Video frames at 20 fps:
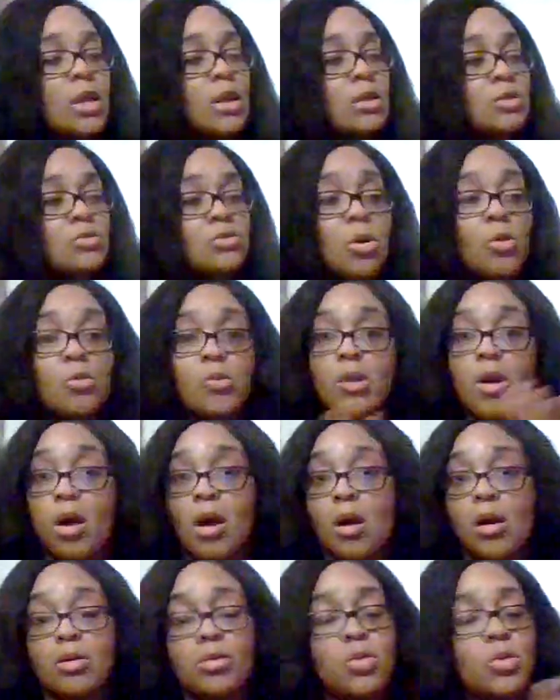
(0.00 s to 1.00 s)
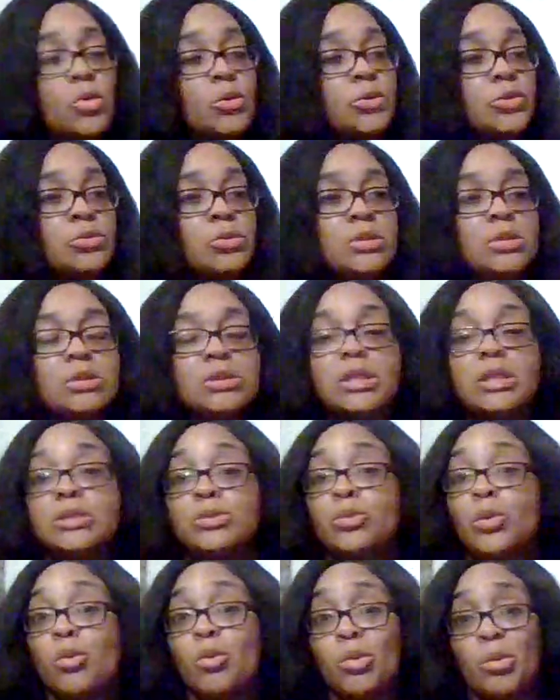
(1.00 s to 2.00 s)
You know, we're all going through these
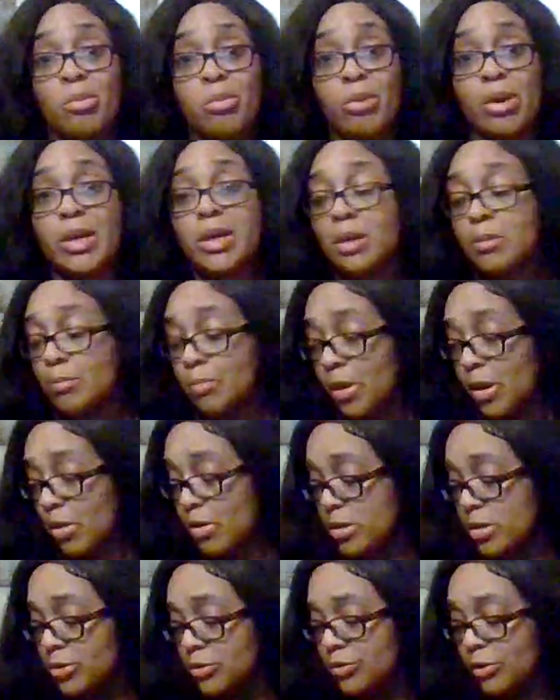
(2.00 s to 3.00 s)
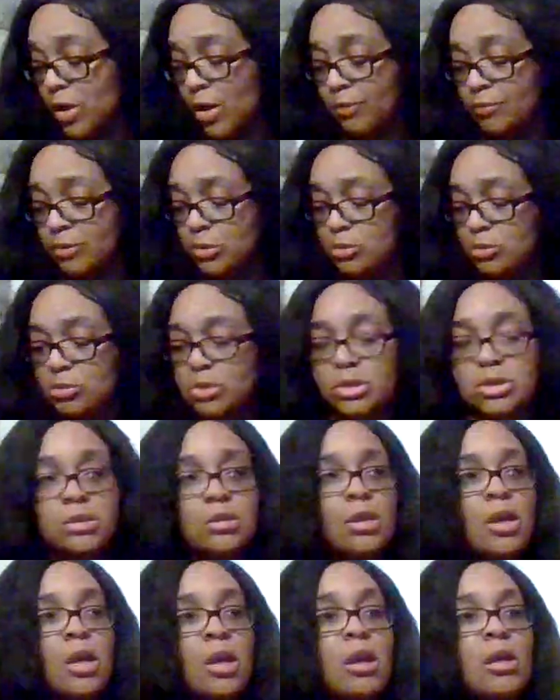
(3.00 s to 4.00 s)
things where we're breaking barriers of illusion